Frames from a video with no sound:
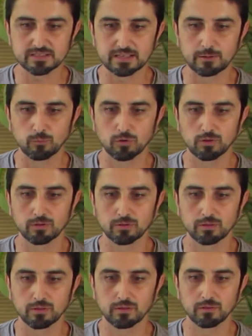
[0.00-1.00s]
It
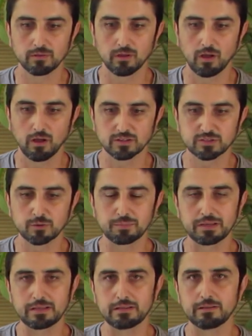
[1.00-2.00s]
will also
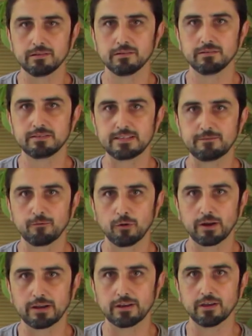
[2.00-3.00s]
be
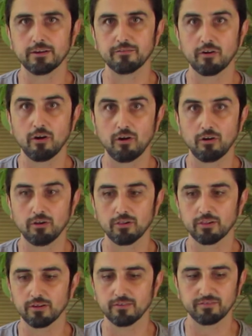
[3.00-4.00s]
devoid of
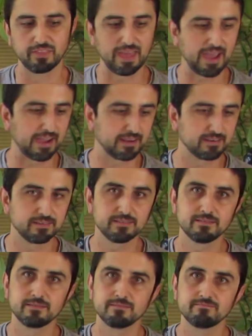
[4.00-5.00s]
all of that
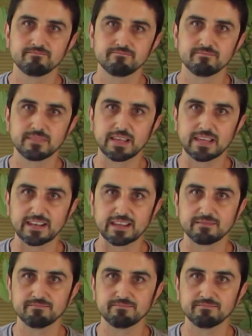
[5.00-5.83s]
in it.